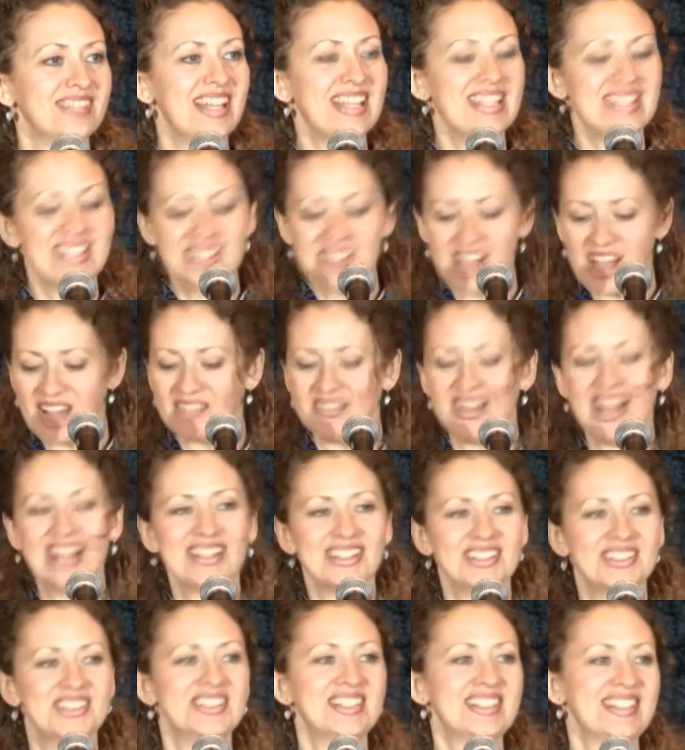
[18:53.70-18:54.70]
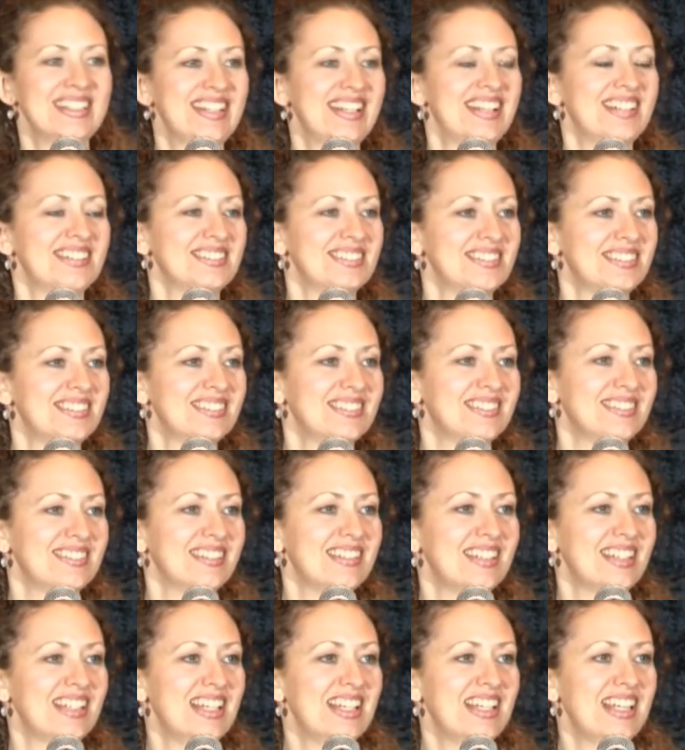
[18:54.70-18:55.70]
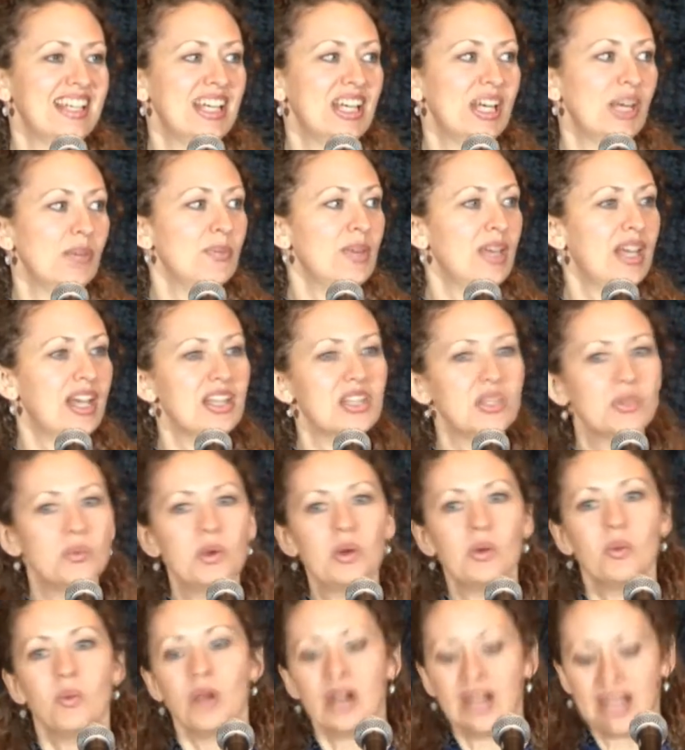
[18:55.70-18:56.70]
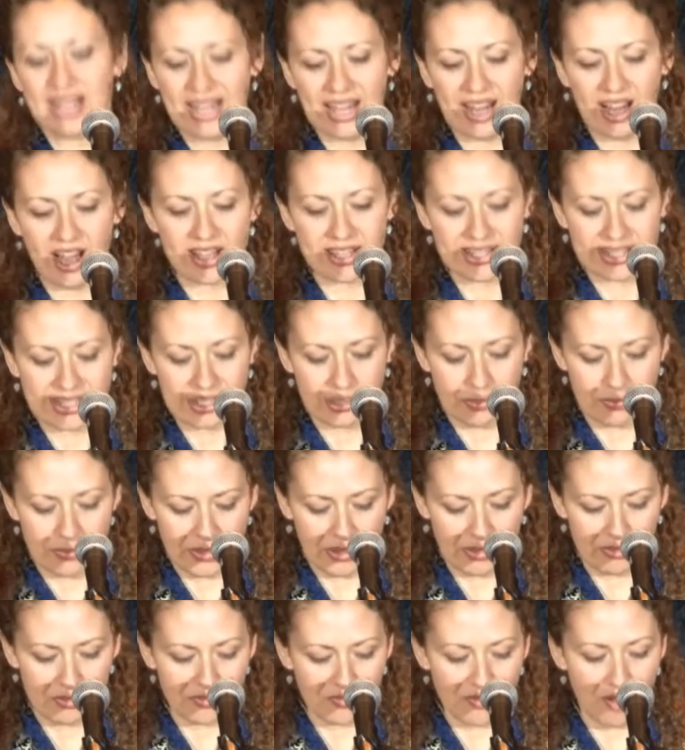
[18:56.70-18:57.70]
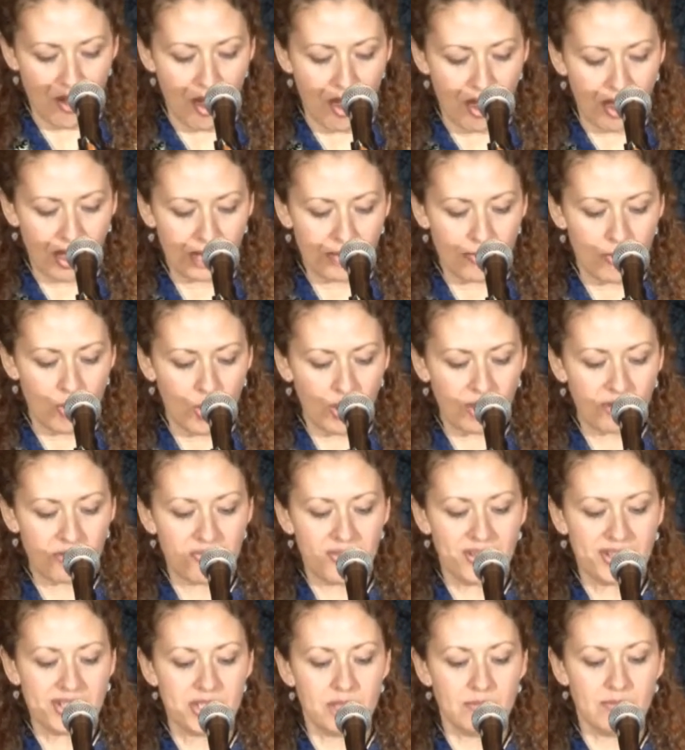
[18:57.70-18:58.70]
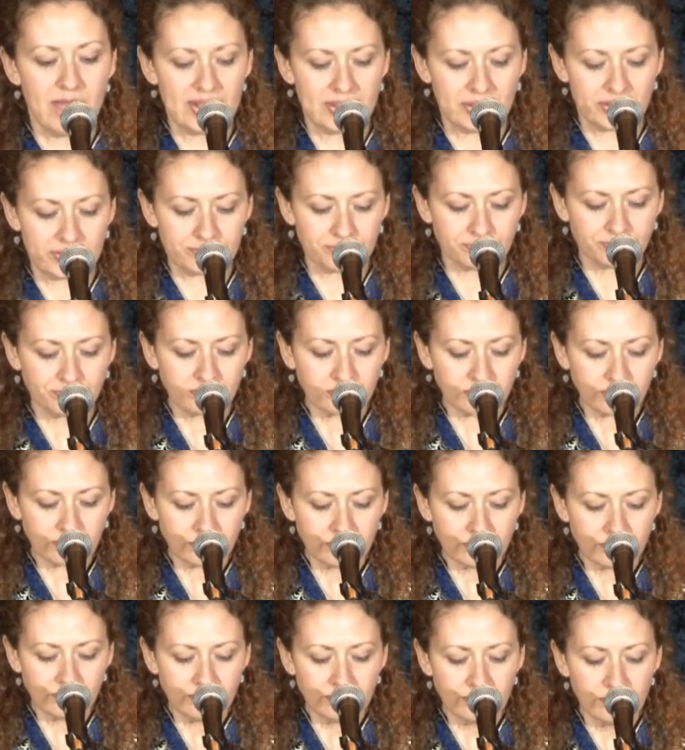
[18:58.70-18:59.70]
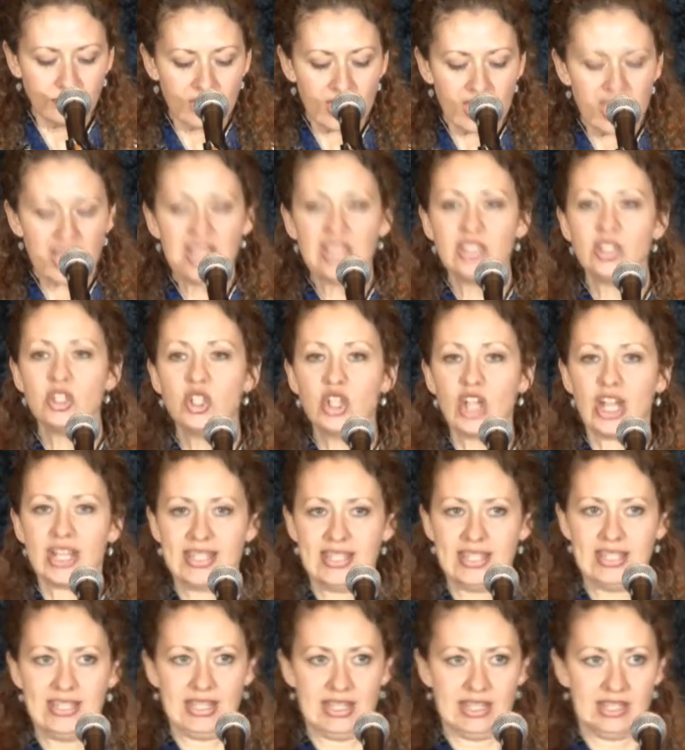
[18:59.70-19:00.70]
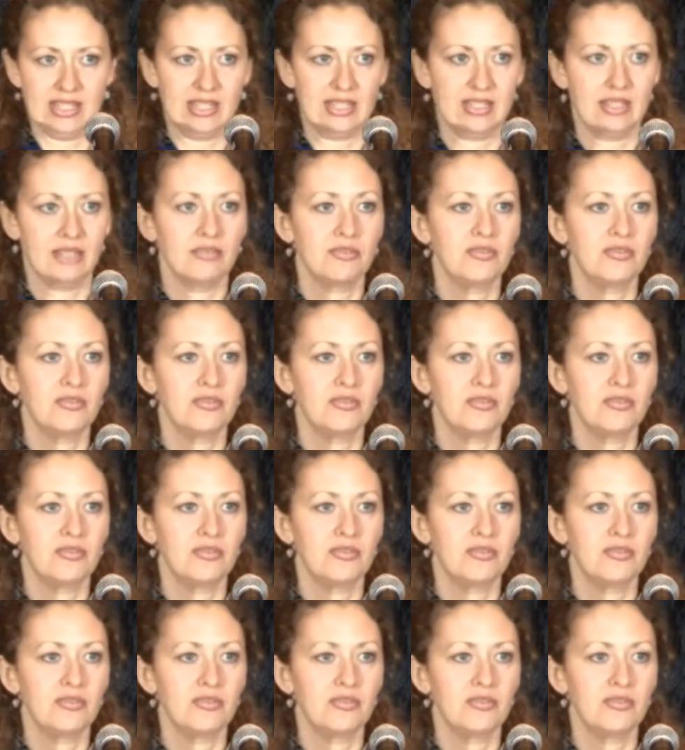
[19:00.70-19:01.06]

it's not radical enough because we're working on something far more fundamental. Justice,